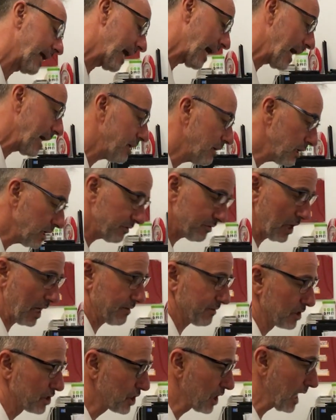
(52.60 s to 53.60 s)
again, if you
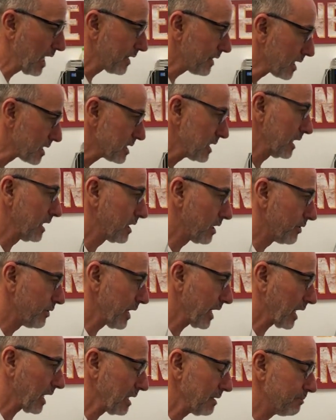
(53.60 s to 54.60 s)
have a chair that's
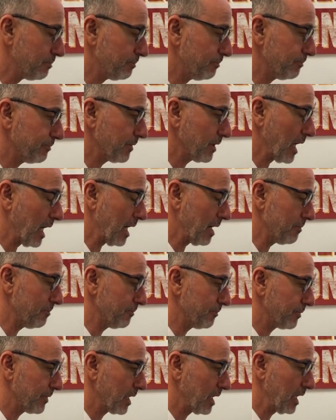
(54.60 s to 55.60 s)
incorrectly,
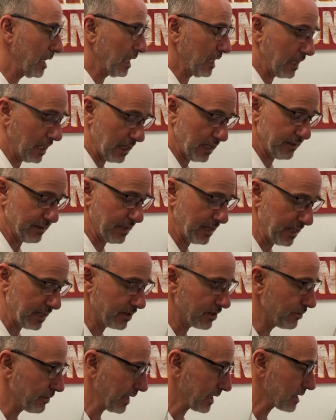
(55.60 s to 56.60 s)
the
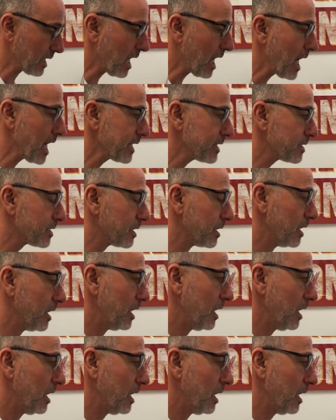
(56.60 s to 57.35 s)
incorrect height,